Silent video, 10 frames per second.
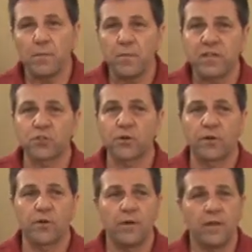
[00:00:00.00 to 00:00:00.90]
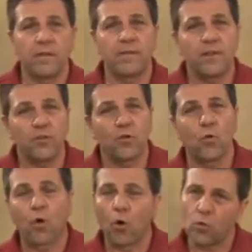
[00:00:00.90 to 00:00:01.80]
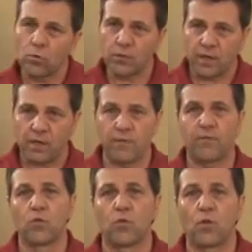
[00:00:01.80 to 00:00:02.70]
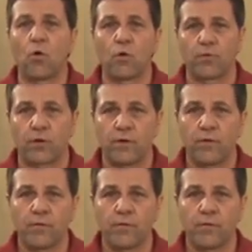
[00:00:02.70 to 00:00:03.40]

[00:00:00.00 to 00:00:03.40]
make sure that you don't hold any fuel over